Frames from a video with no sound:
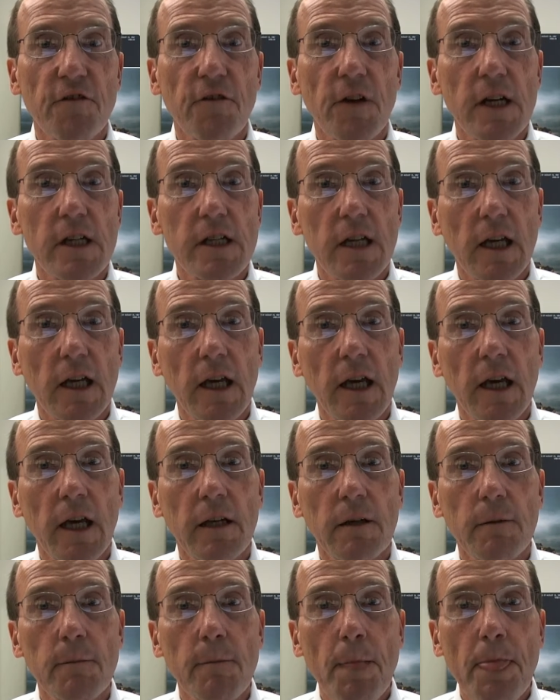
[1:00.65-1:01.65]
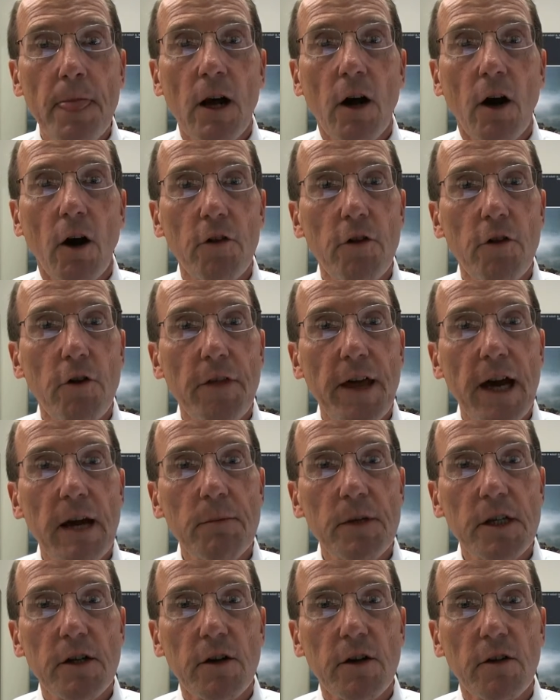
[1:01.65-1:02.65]
phasing in, although that
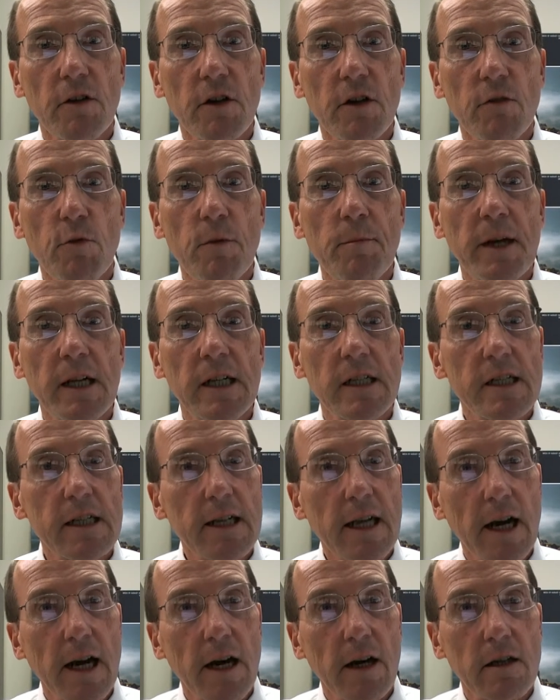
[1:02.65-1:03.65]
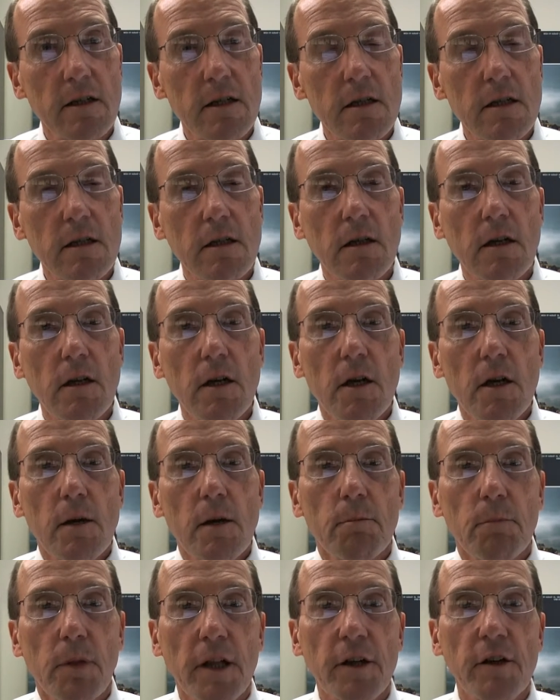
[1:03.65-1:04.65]
material remains scarce.
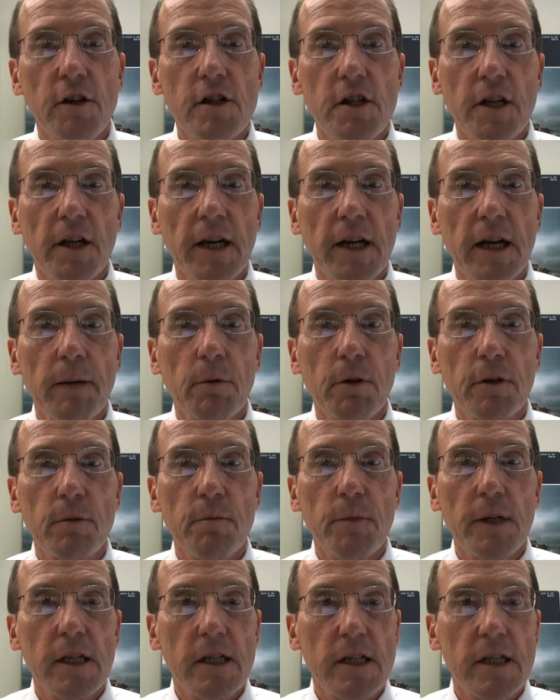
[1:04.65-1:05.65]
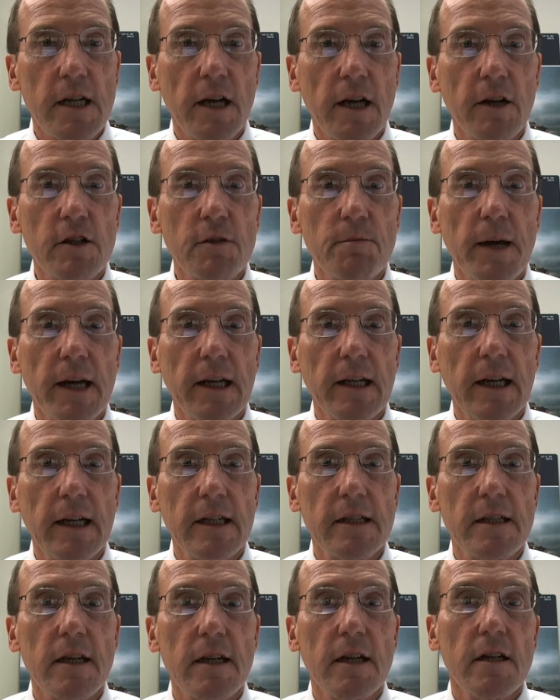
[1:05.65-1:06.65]
Blenders unable to meet sales
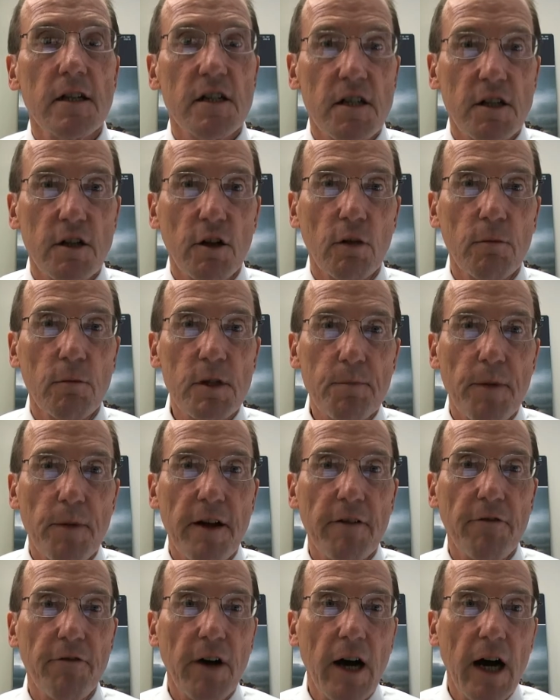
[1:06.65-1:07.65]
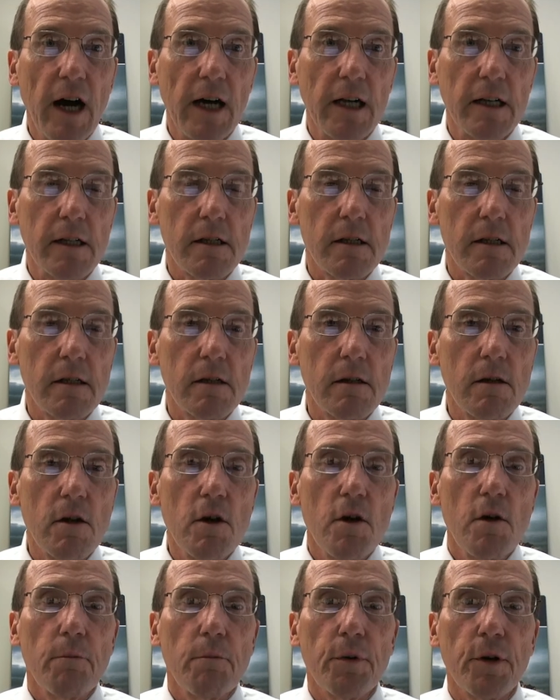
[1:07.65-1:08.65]
mandates still must pay fines.
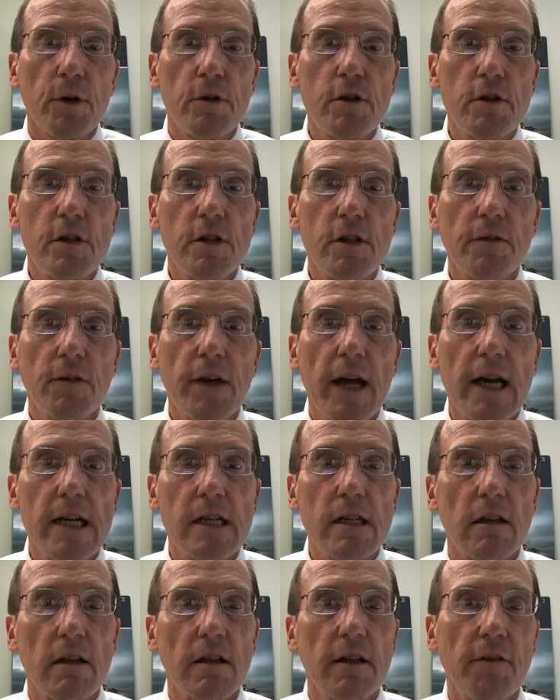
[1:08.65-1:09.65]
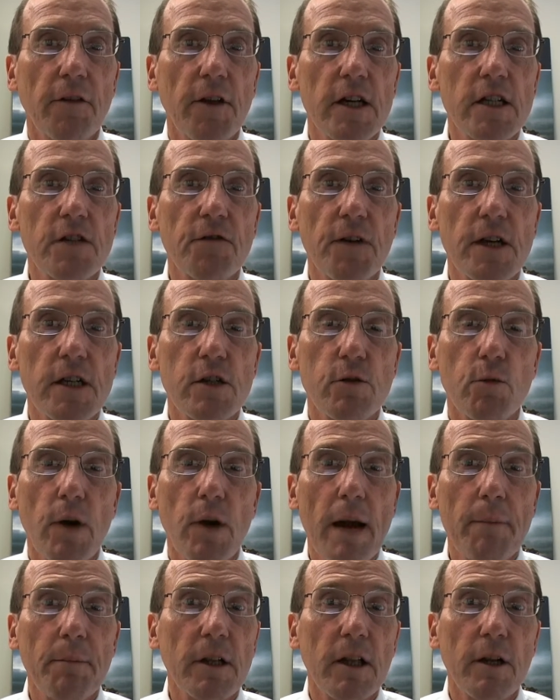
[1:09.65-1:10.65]
Producers of gasoline thus face
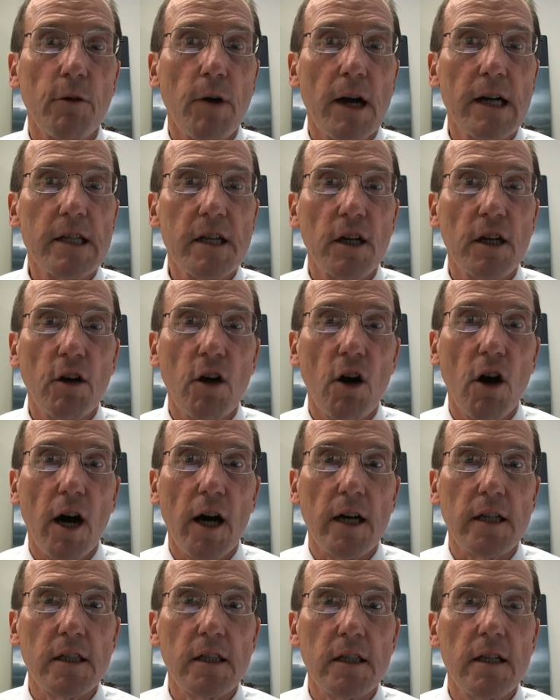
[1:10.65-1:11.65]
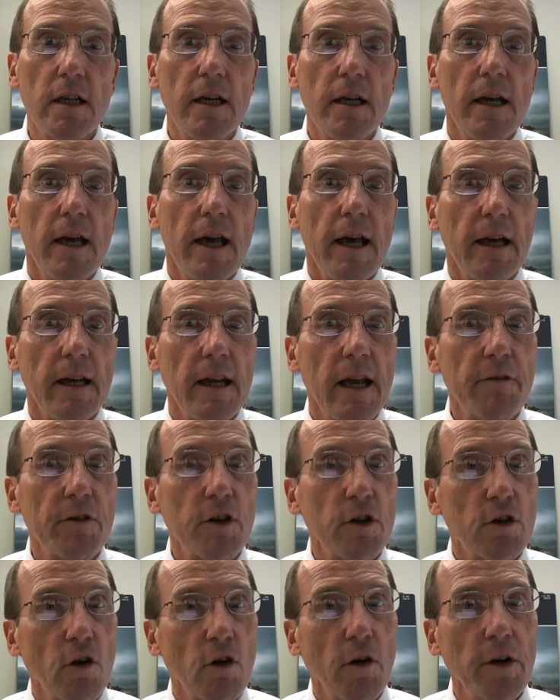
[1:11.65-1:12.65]
rapidly rising costs and have a
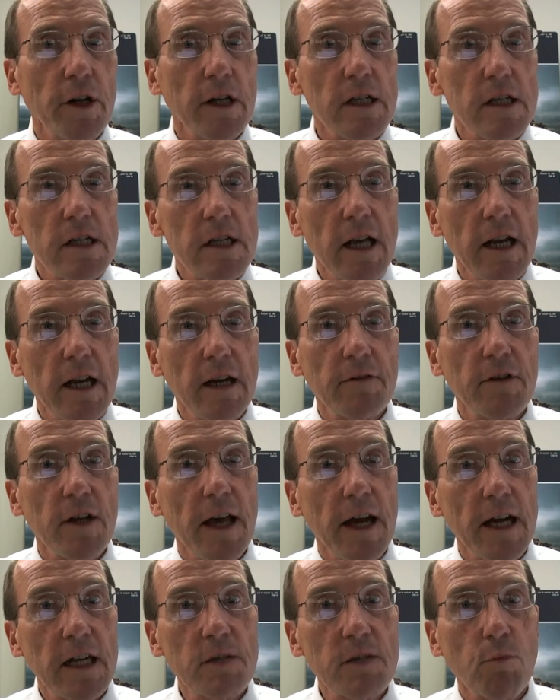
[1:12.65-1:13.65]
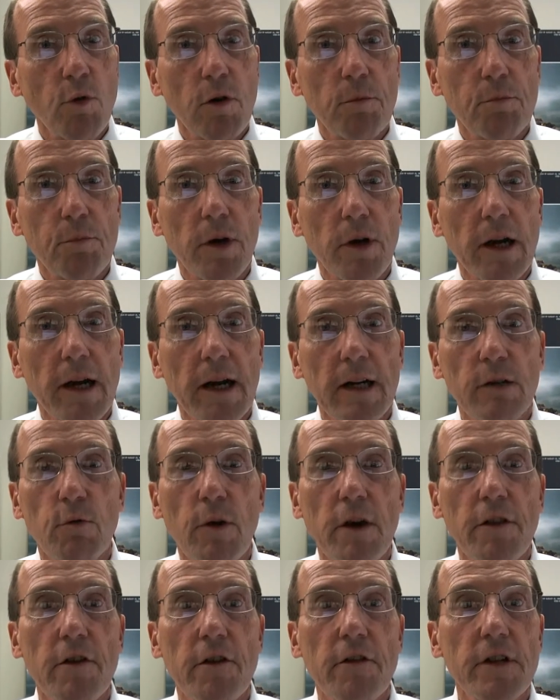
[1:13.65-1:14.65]
growing incentive to export product
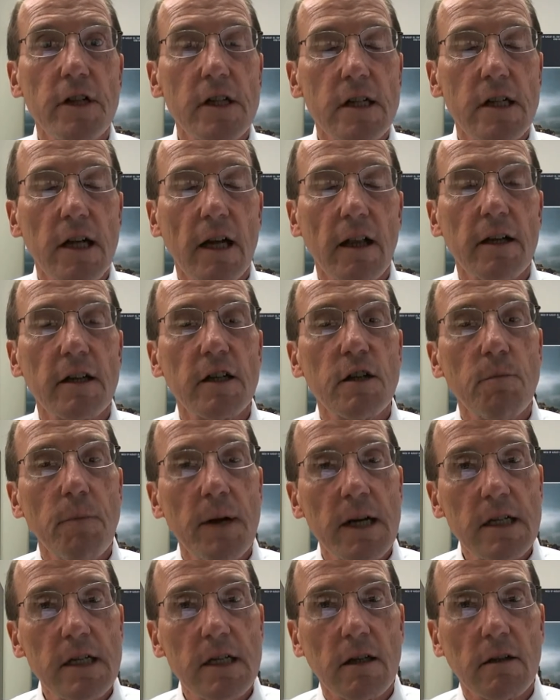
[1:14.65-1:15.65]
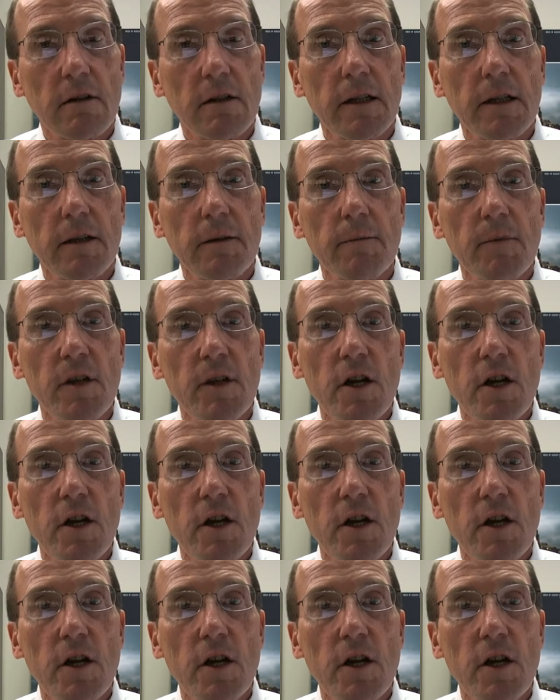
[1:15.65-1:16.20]
rather than sell it domestically.